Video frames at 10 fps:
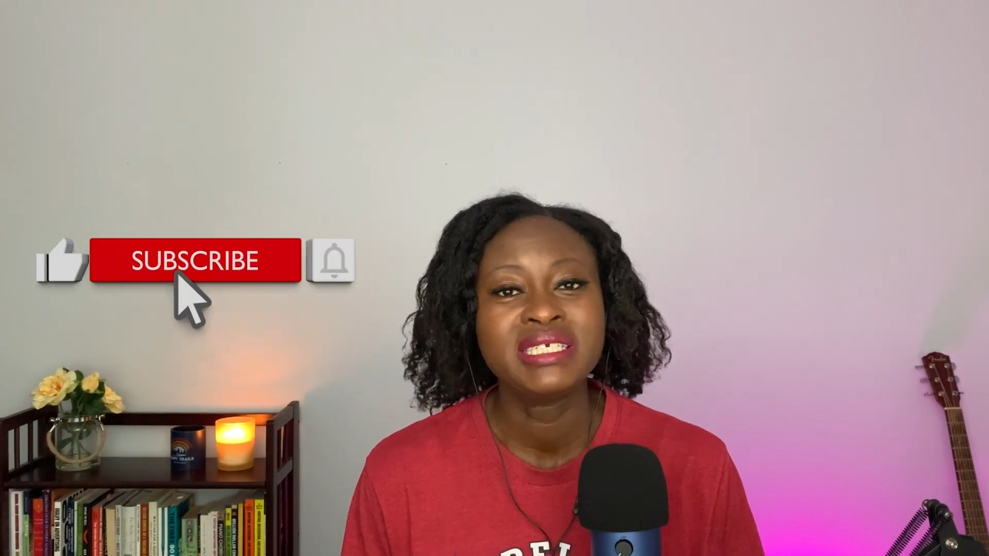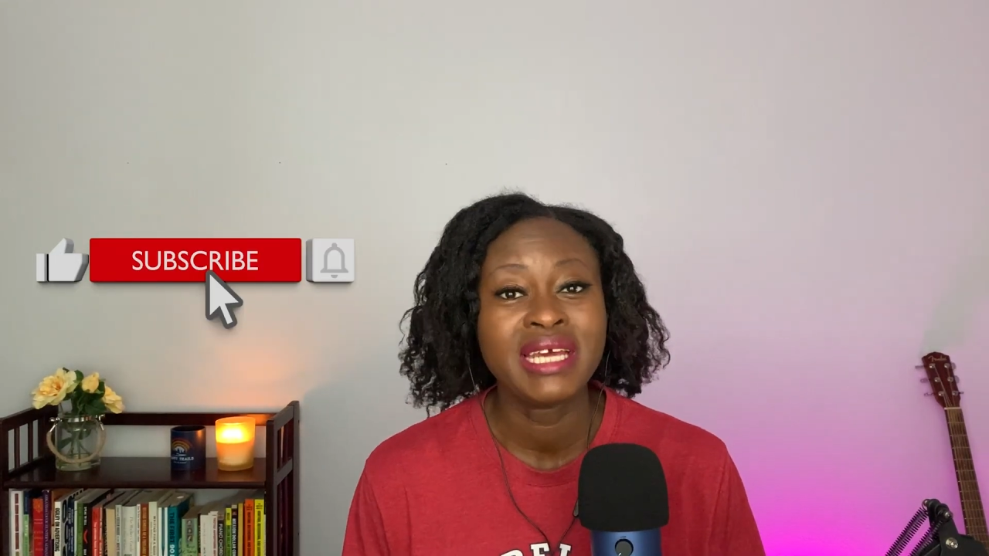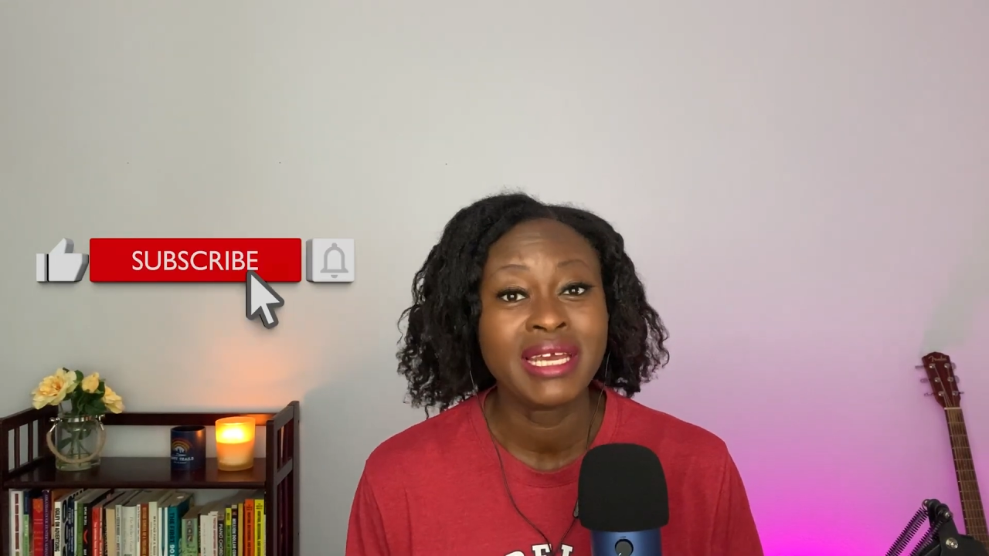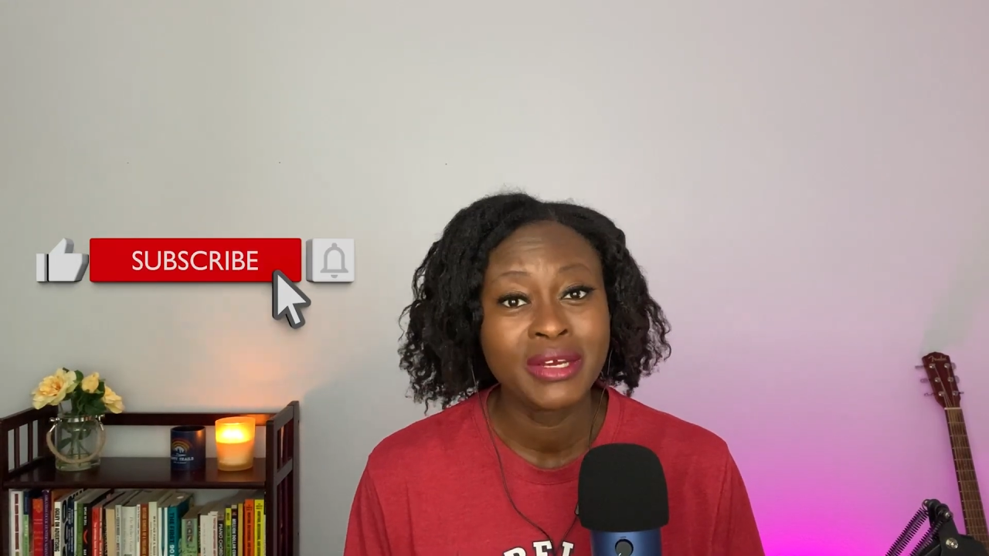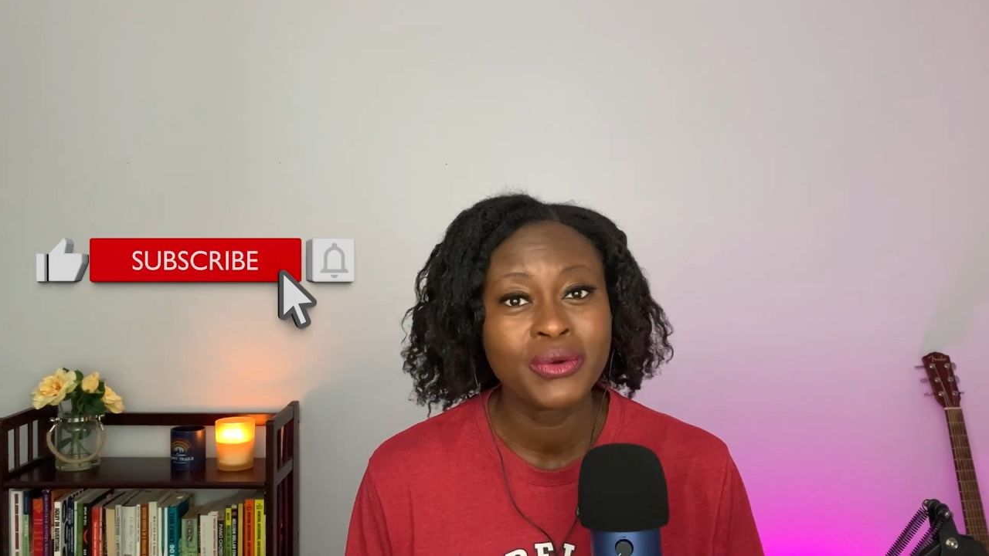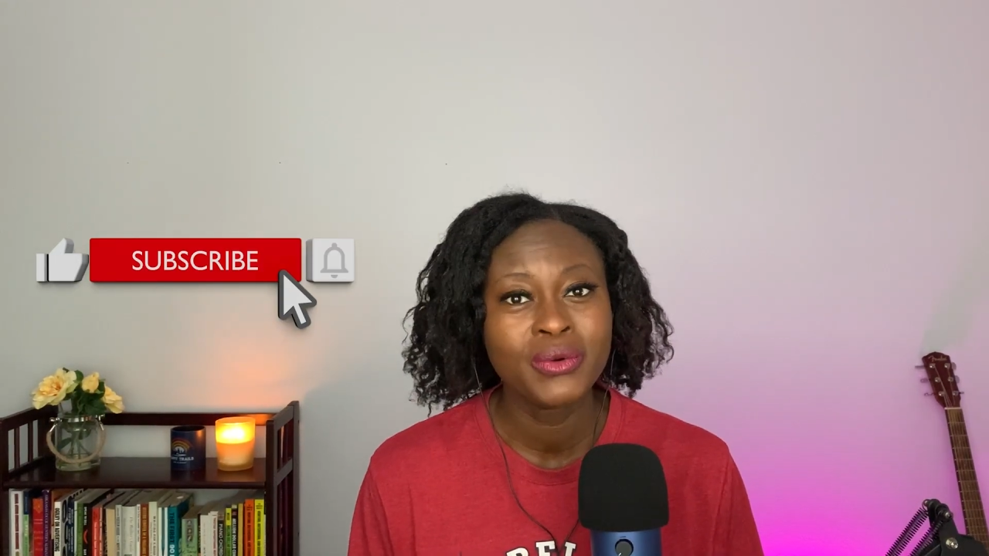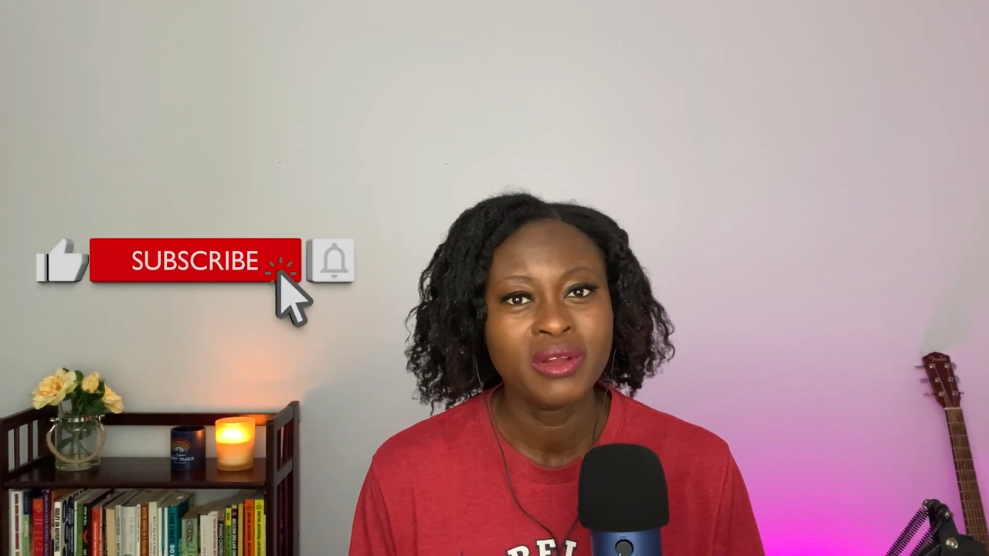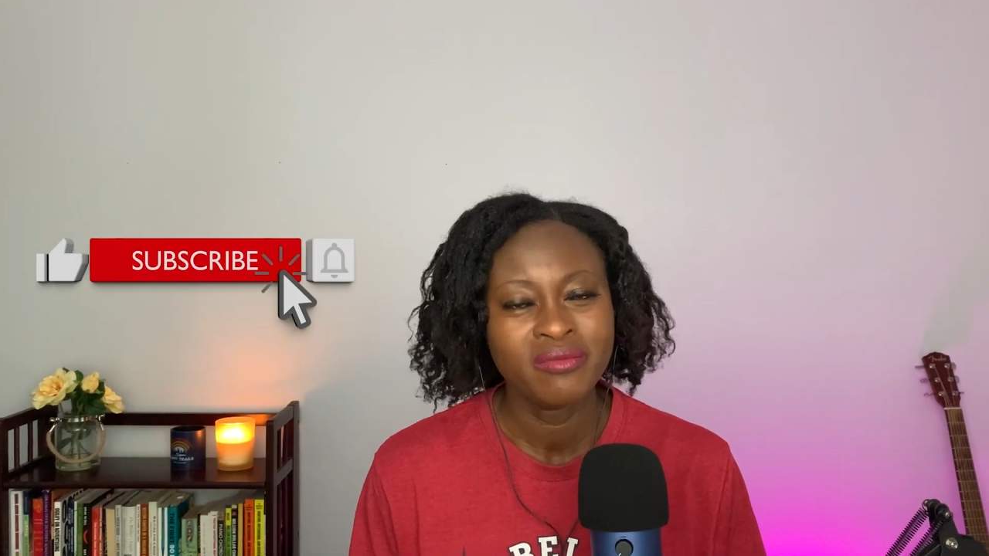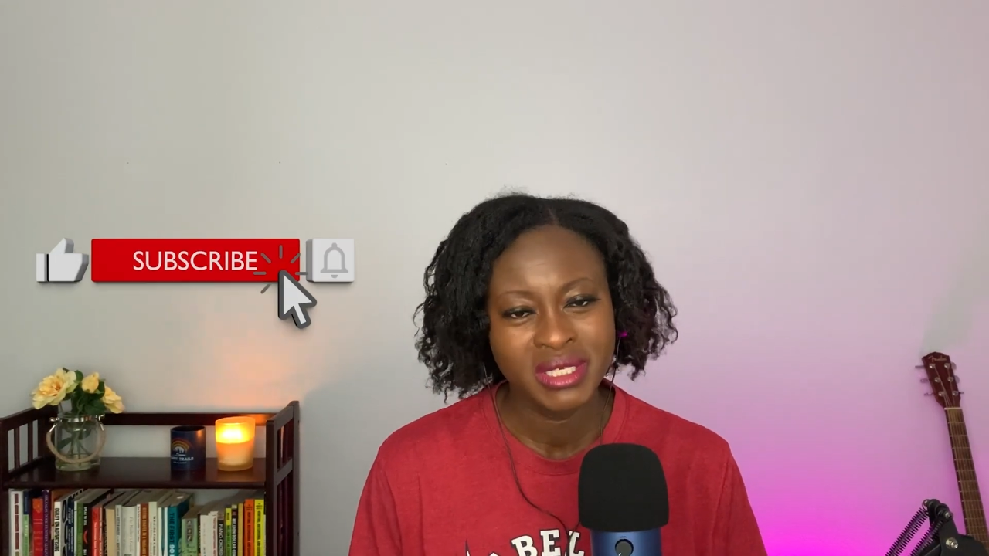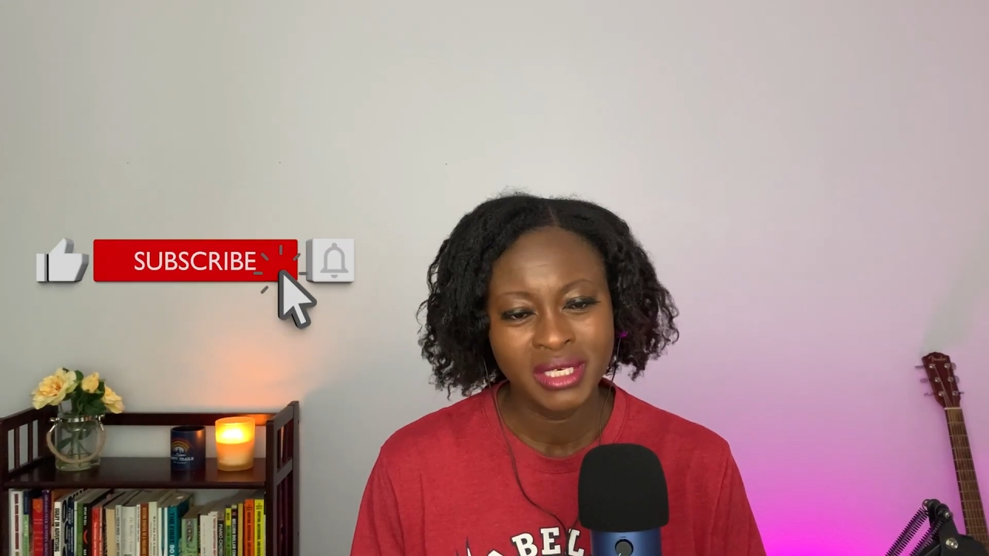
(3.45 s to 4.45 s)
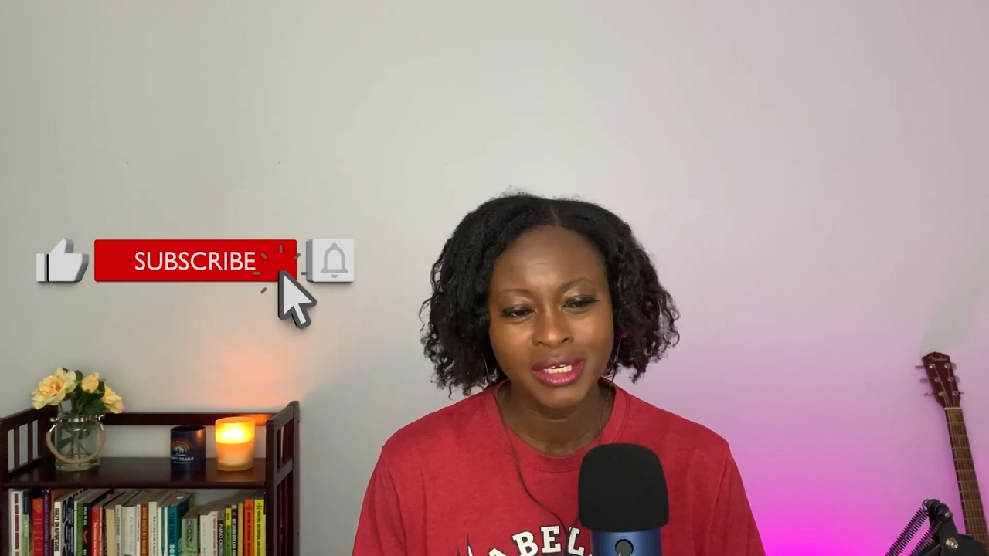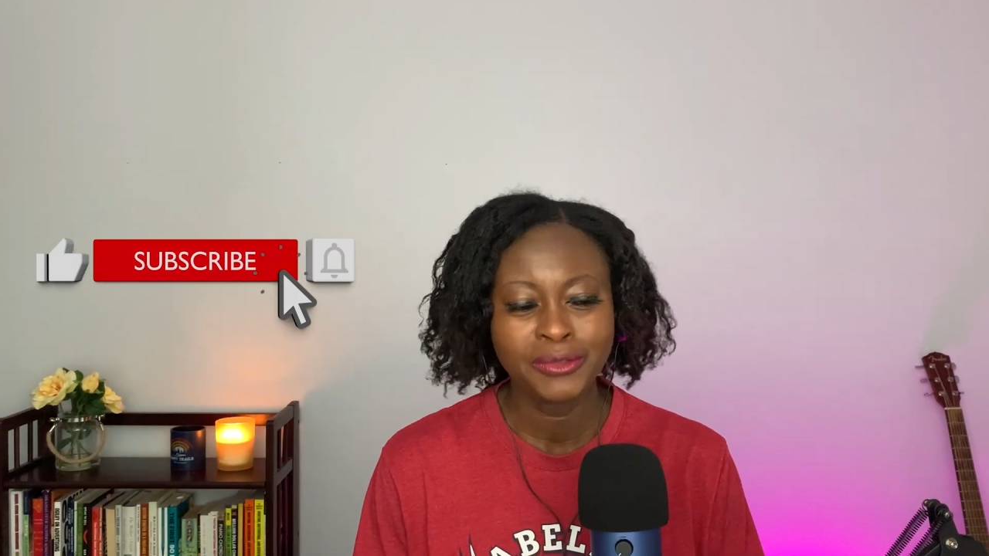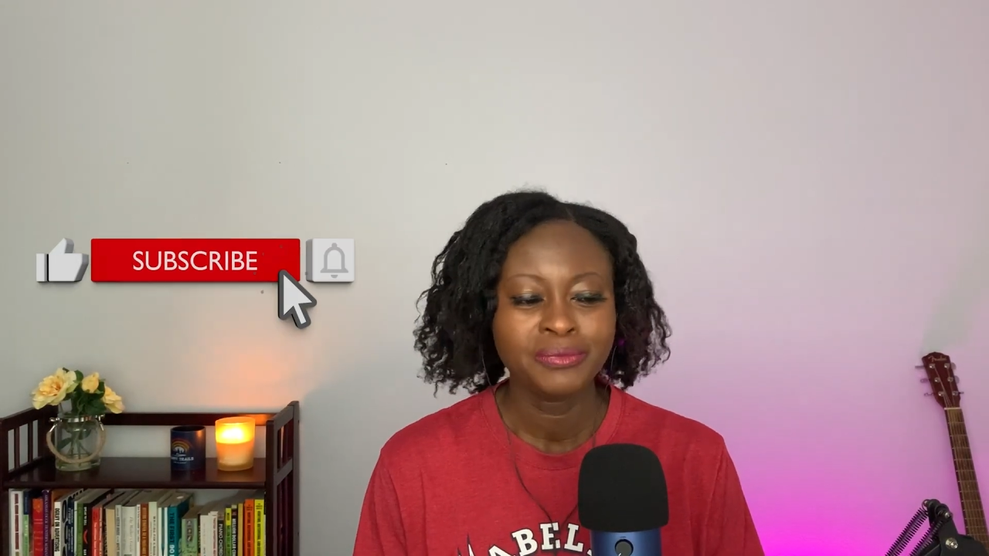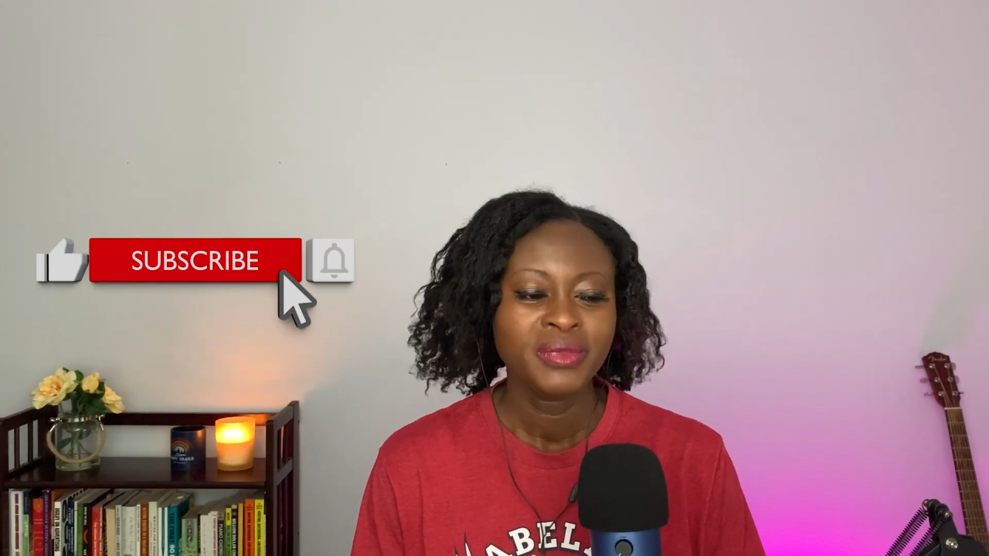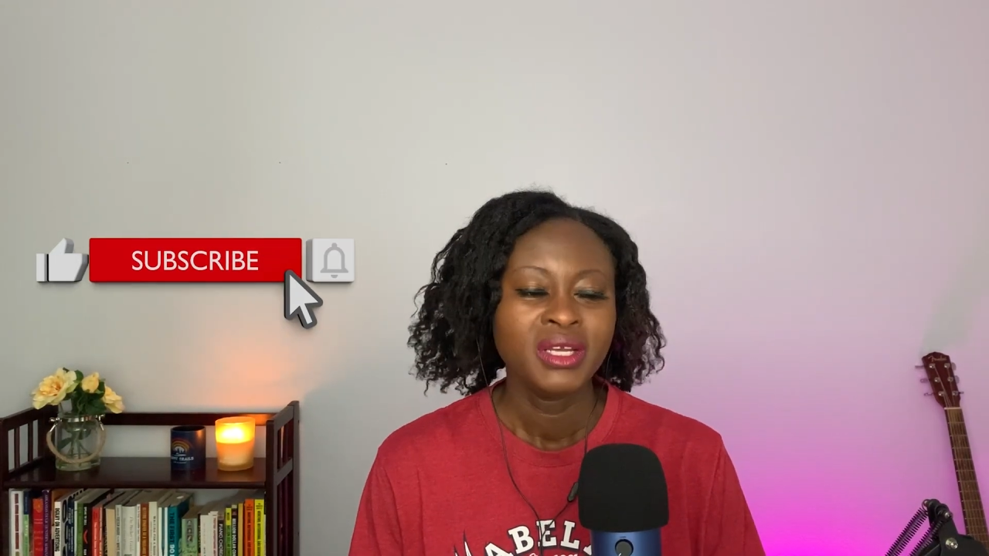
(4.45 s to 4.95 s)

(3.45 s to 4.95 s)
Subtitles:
Daily Caller video.